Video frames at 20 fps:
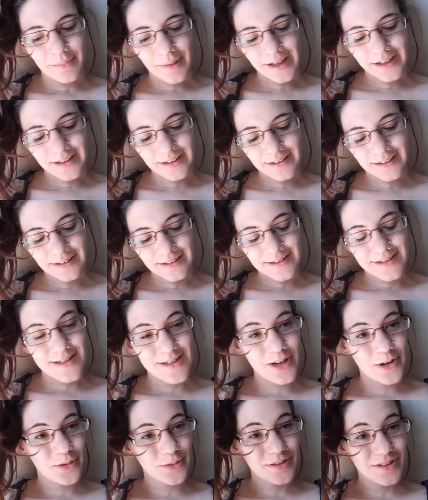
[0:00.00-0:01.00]
My goodness.
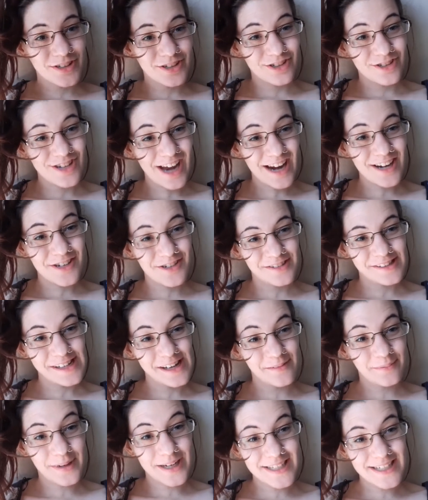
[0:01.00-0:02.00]
So the
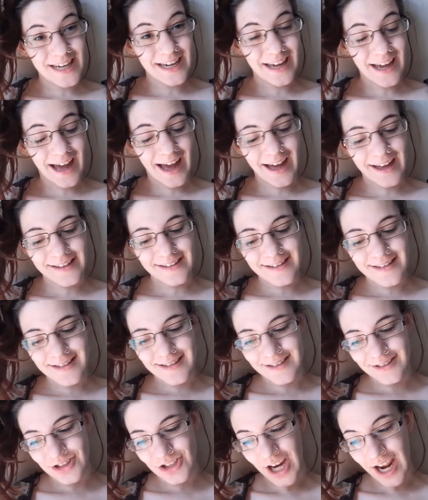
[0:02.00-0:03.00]
trajectory of my day has
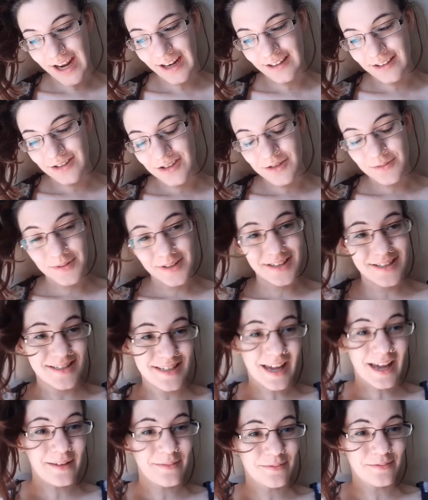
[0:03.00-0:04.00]
changed
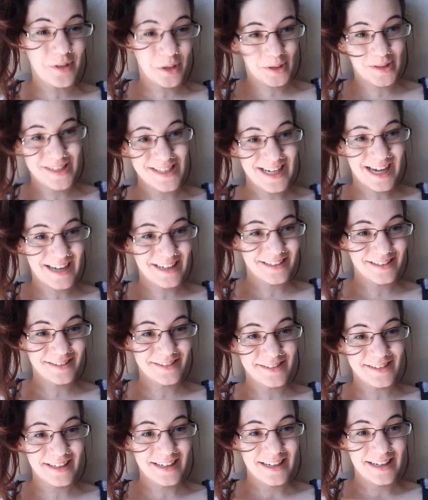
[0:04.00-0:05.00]
because I'm very
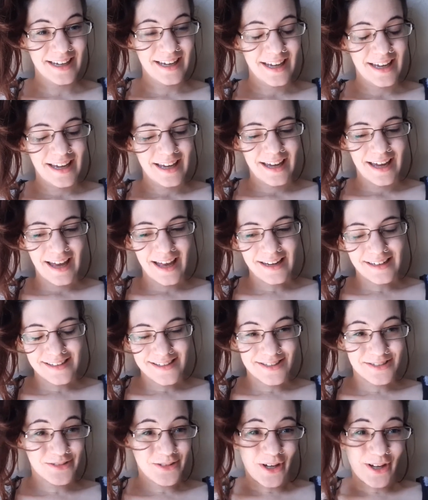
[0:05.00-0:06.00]
tired and
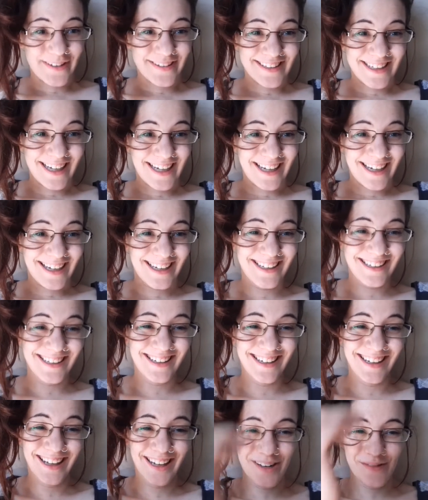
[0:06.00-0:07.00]
it's a long day.
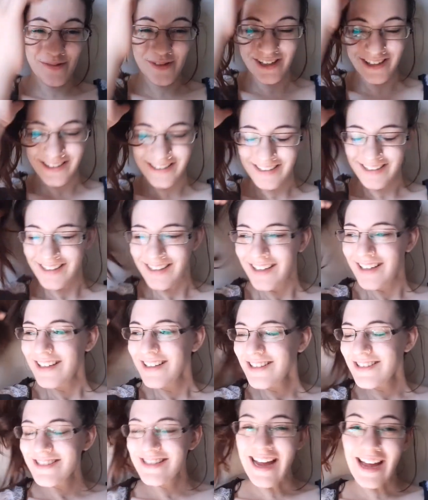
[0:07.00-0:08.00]
I mean,
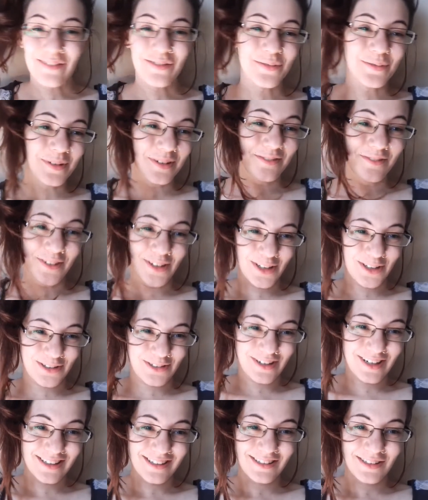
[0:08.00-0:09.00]
just haven't been feeling
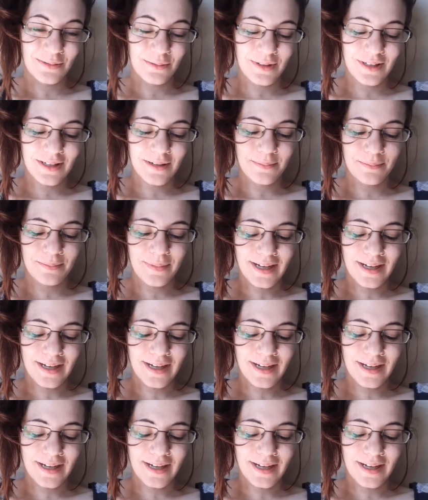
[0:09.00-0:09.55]
great this week.